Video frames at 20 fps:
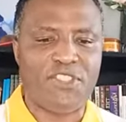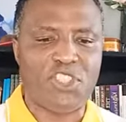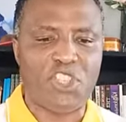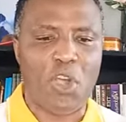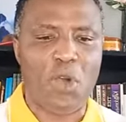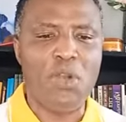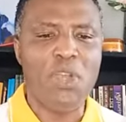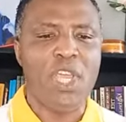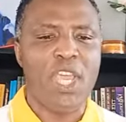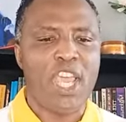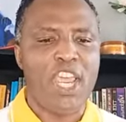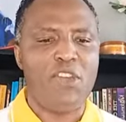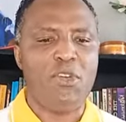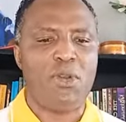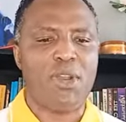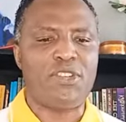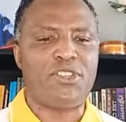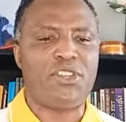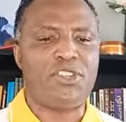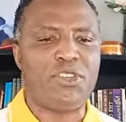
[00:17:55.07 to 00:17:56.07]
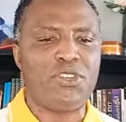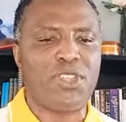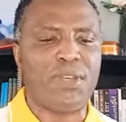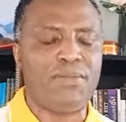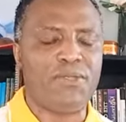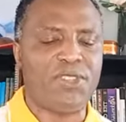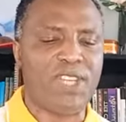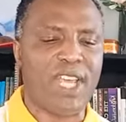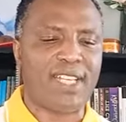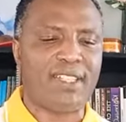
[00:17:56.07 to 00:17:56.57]
So, in order to do
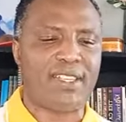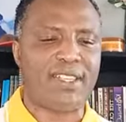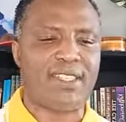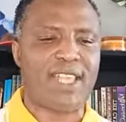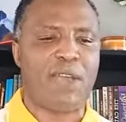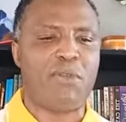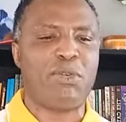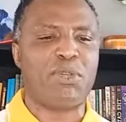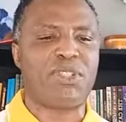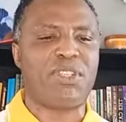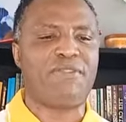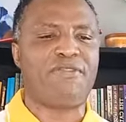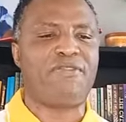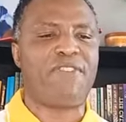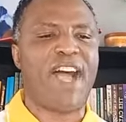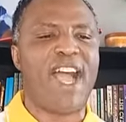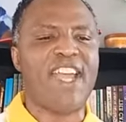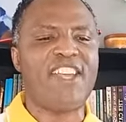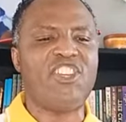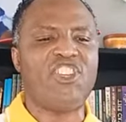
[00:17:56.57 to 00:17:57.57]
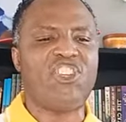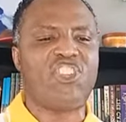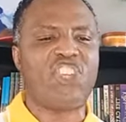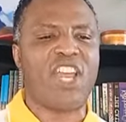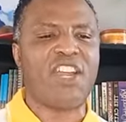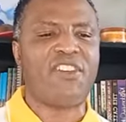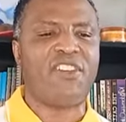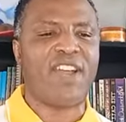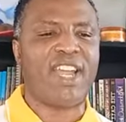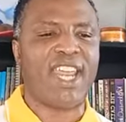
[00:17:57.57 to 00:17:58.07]
them justice, I will define
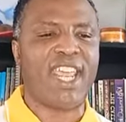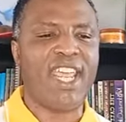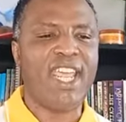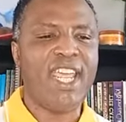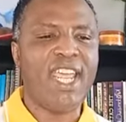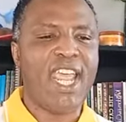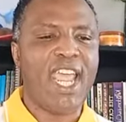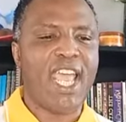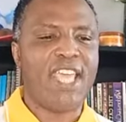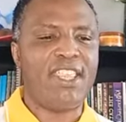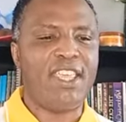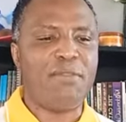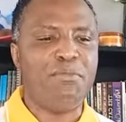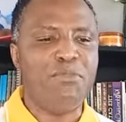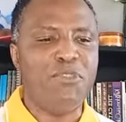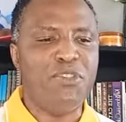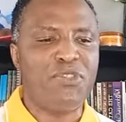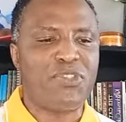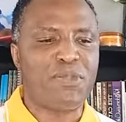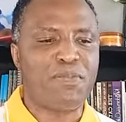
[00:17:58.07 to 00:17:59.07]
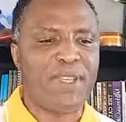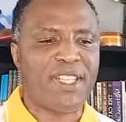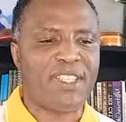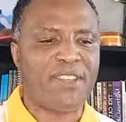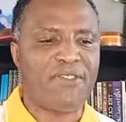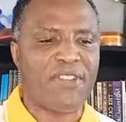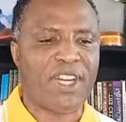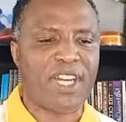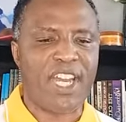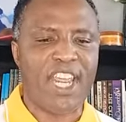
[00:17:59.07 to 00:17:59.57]
generally and then move
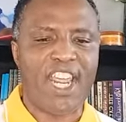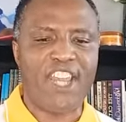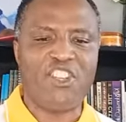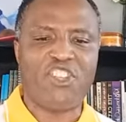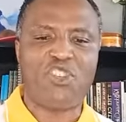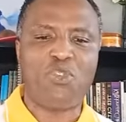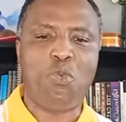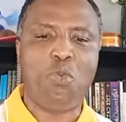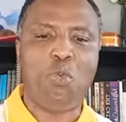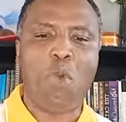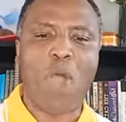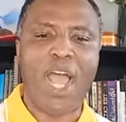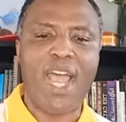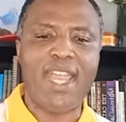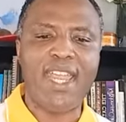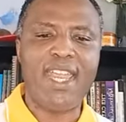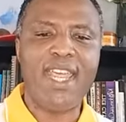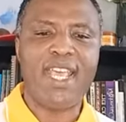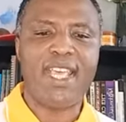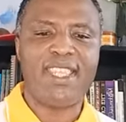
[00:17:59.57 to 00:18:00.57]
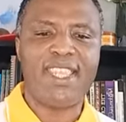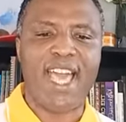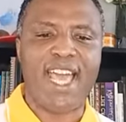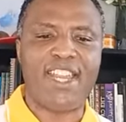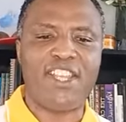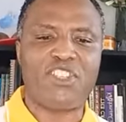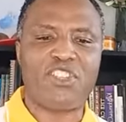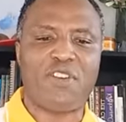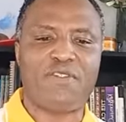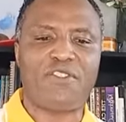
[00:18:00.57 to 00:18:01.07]
specifically into one that
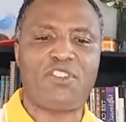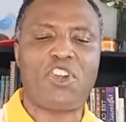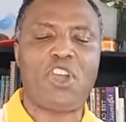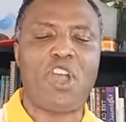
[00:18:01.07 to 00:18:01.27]
is of